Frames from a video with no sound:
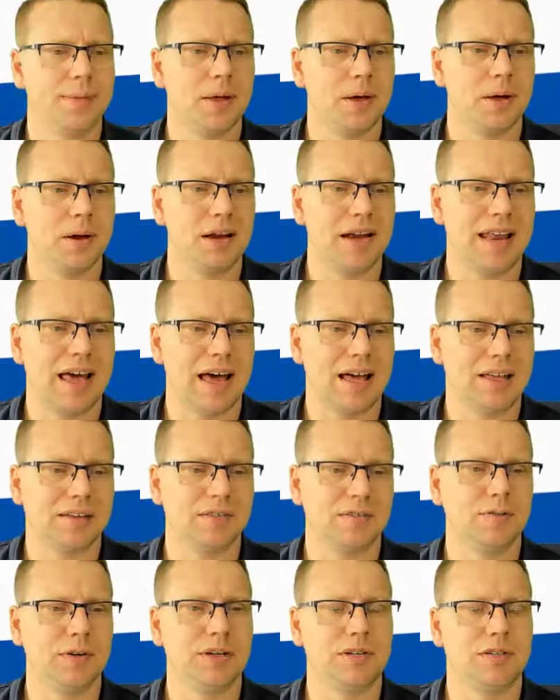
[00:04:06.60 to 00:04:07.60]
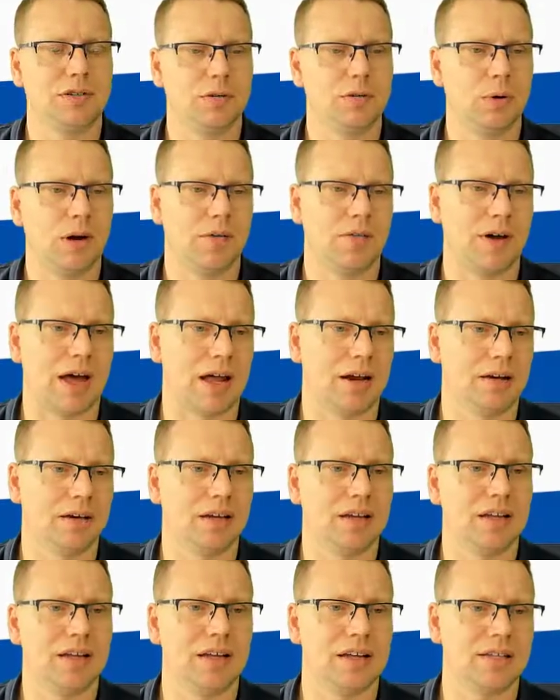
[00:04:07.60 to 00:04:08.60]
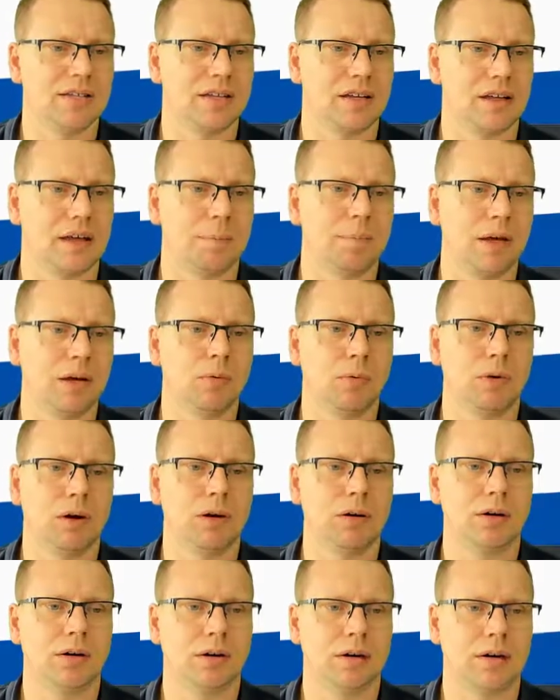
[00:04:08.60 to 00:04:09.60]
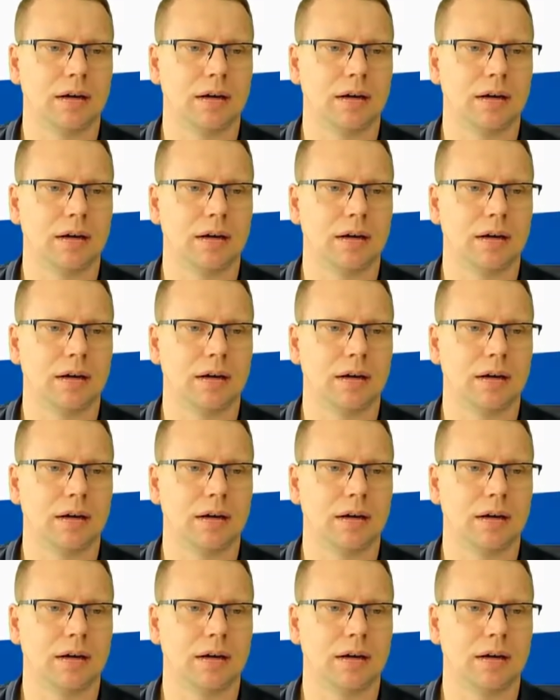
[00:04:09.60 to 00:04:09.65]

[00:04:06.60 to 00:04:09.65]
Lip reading: The last feature we have added is a big one,